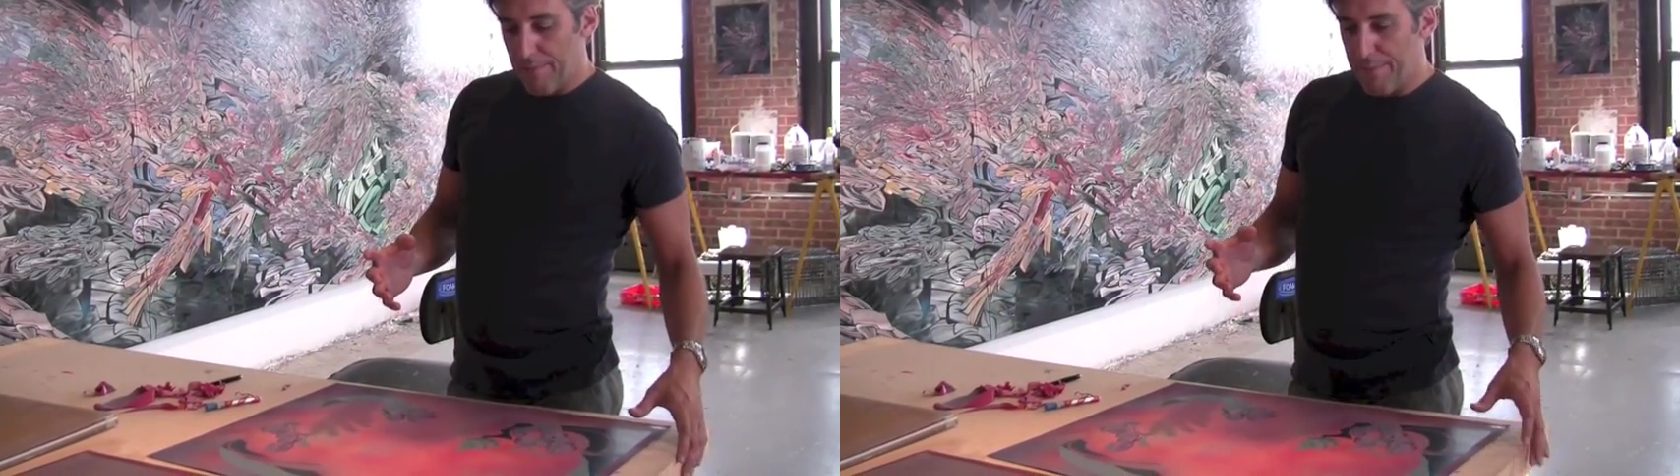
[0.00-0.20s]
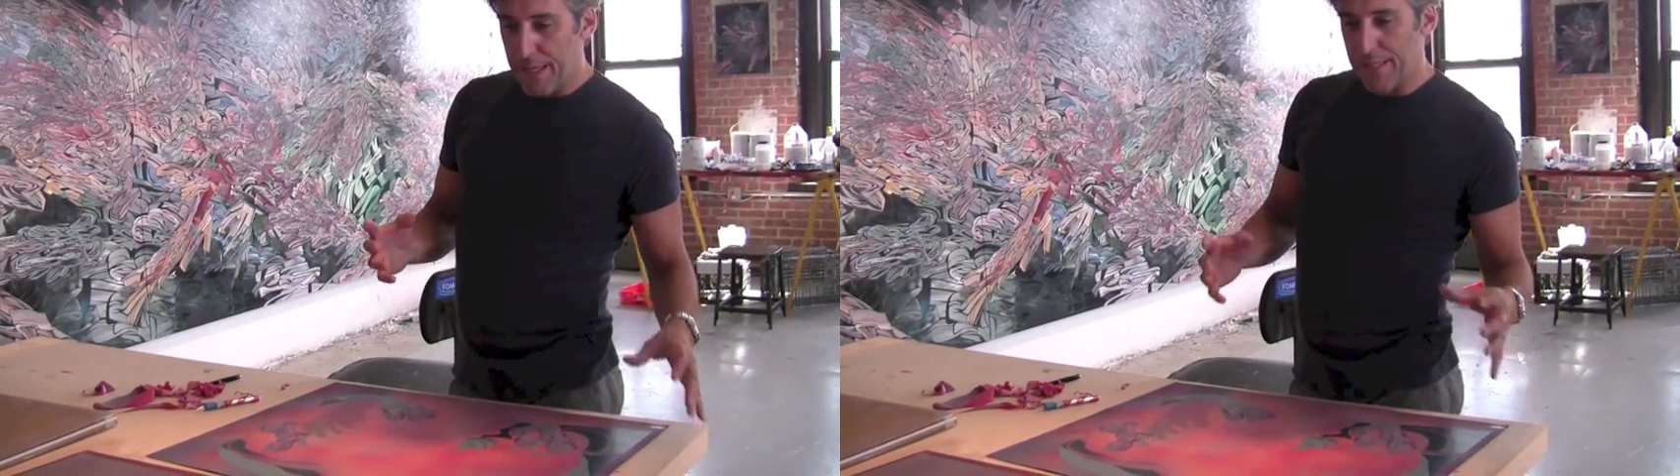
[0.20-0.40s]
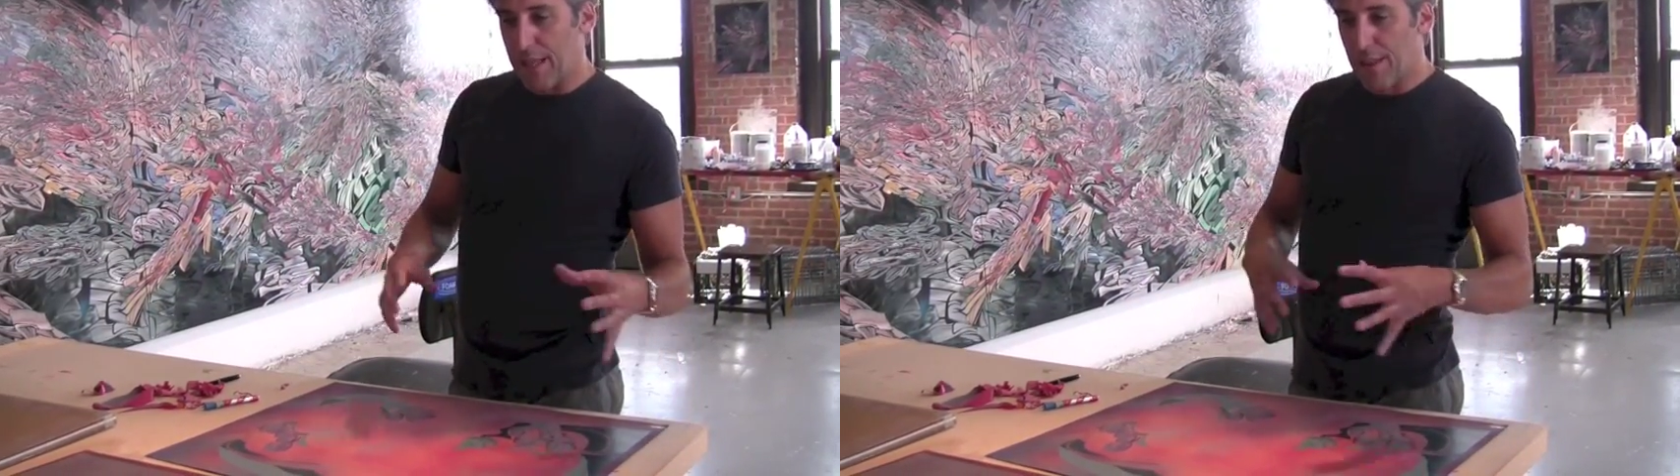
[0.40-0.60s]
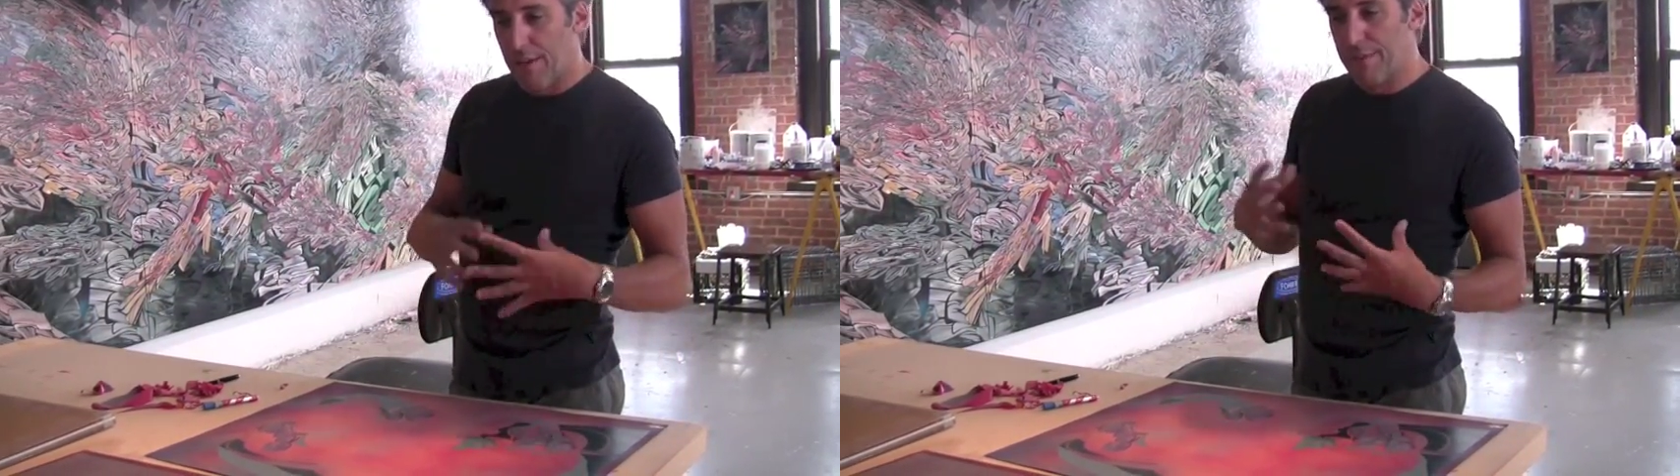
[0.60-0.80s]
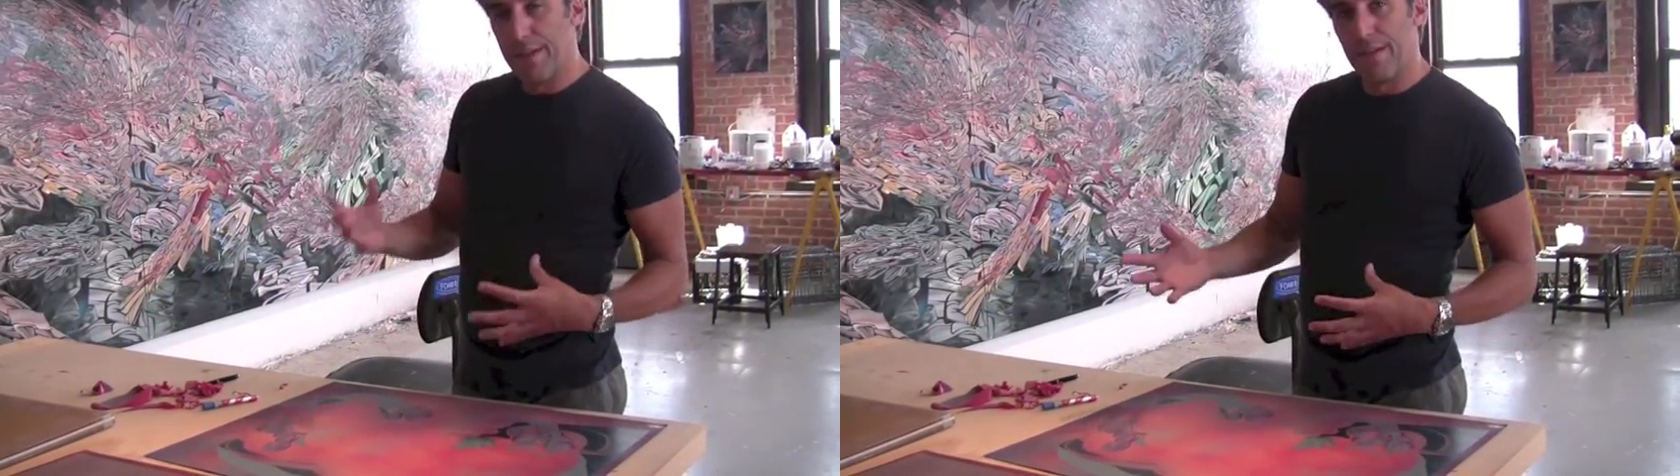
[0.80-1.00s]
Because I
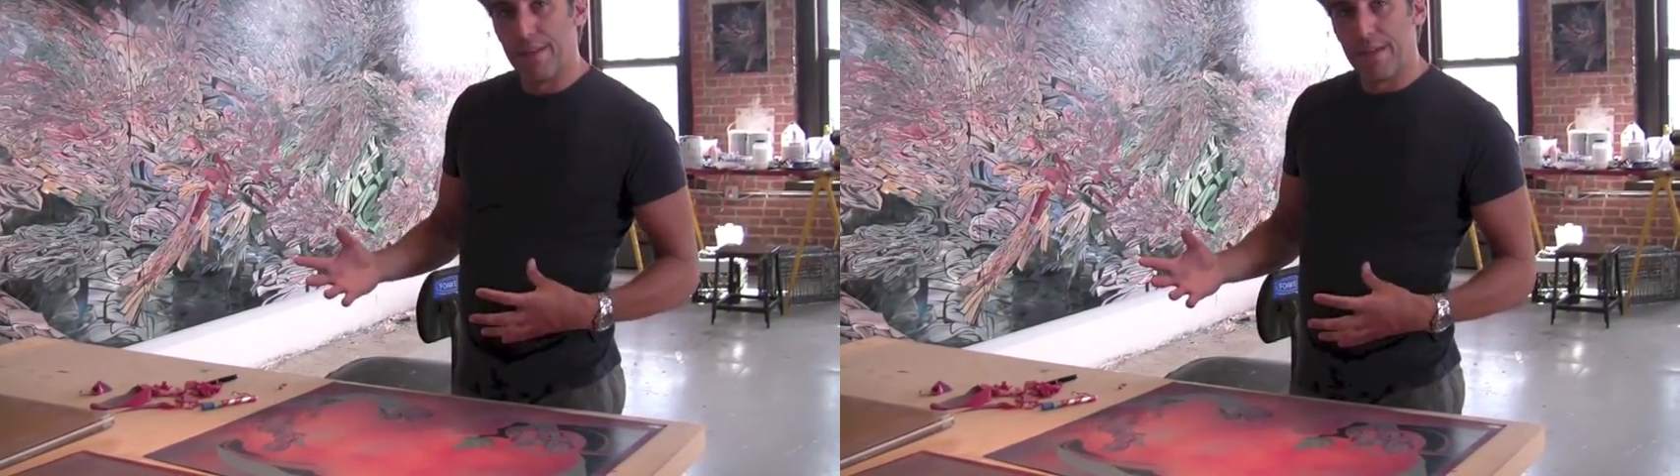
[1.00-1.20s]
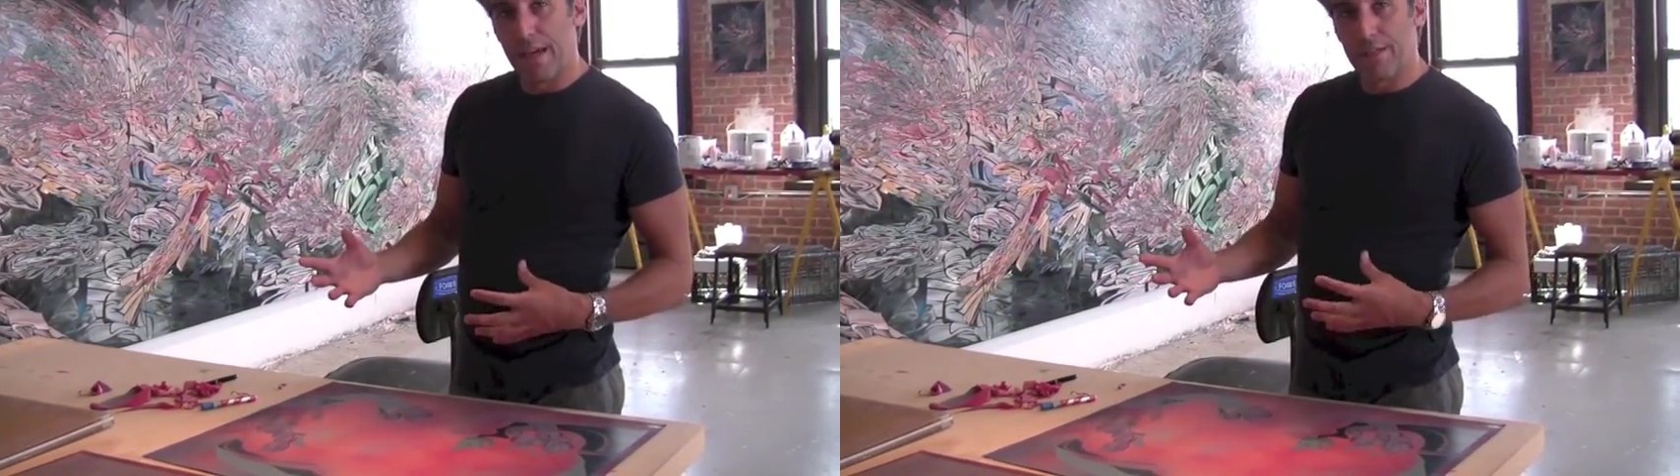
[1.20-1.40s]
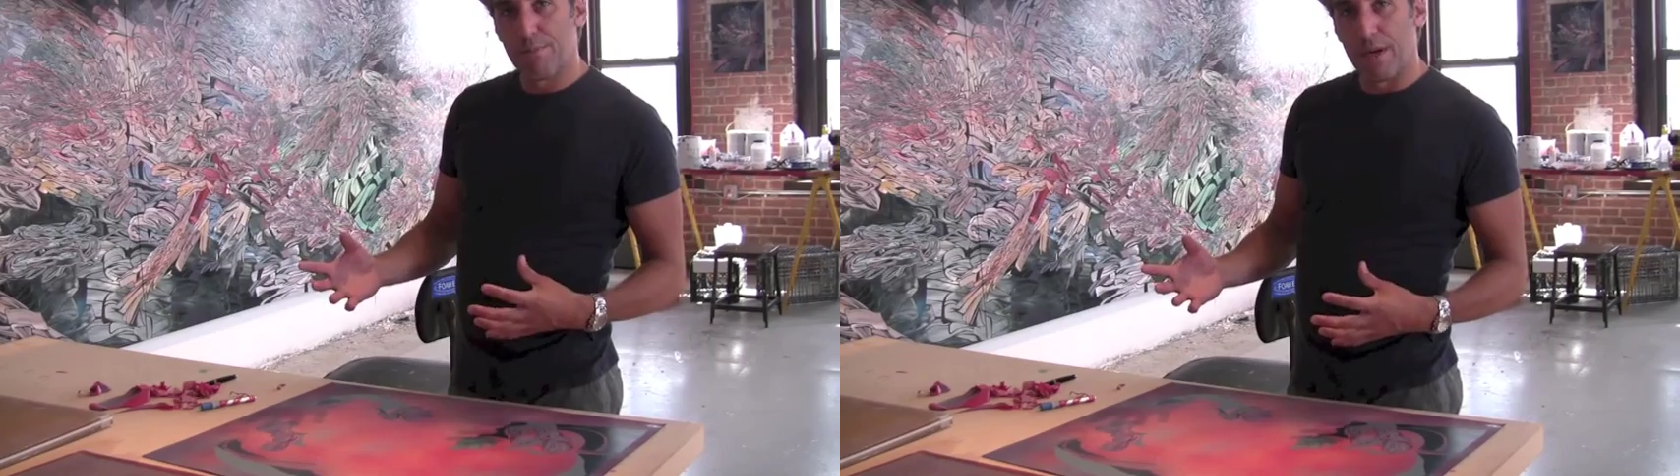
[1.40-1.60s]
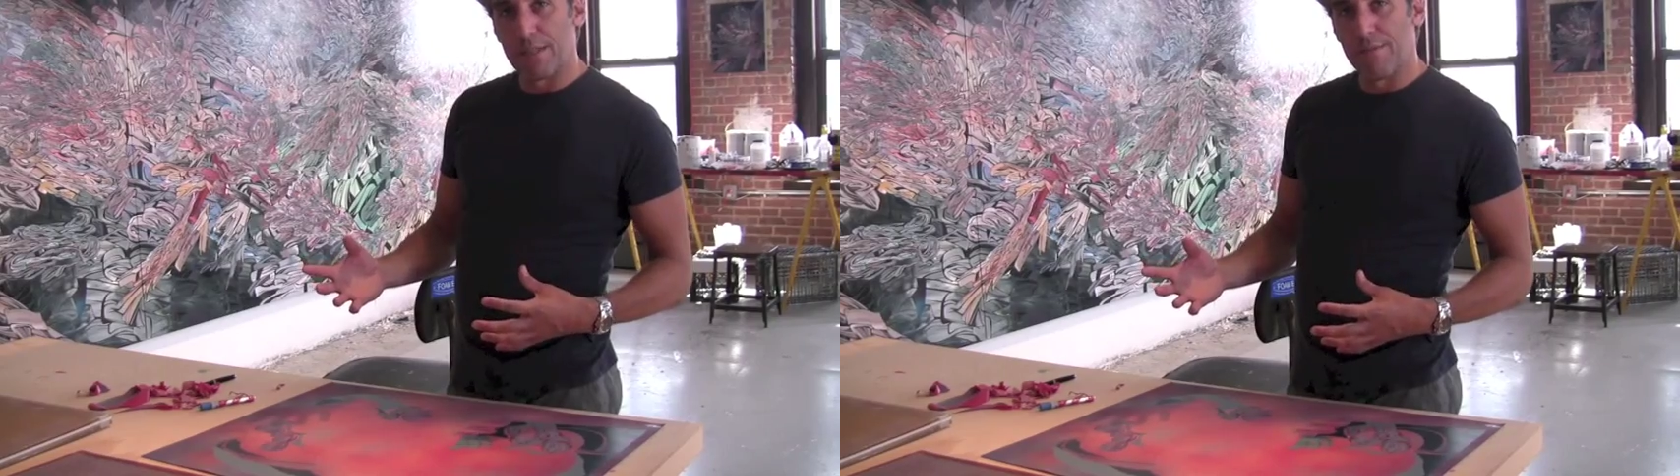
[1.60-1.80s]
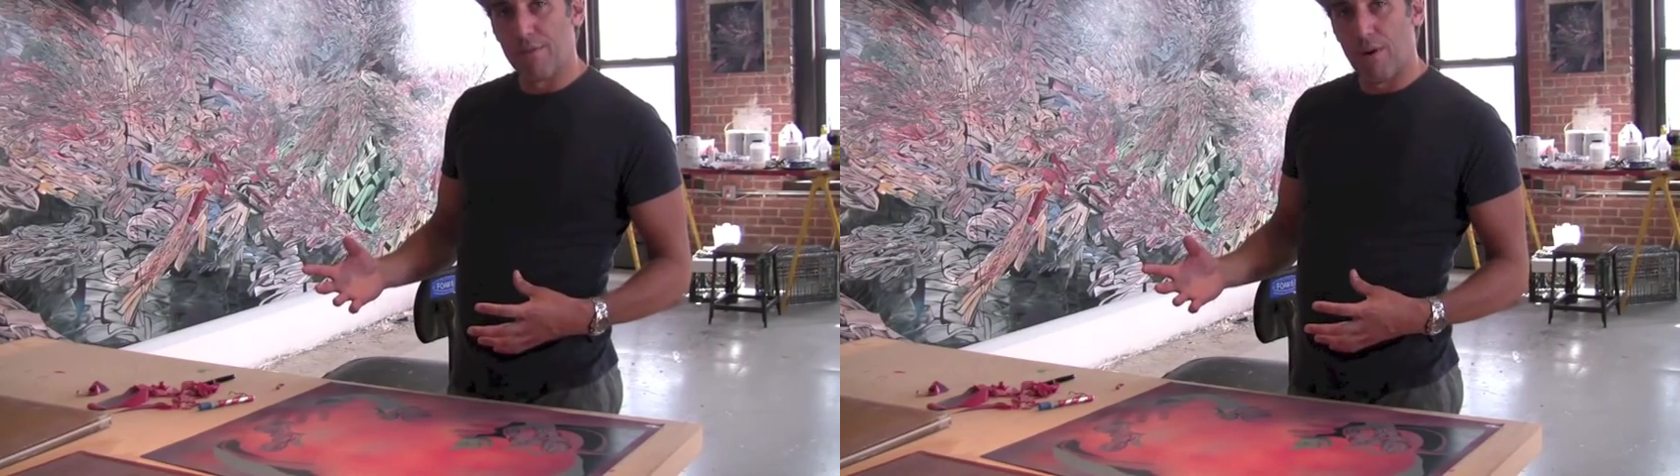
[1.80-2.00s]
love the expressive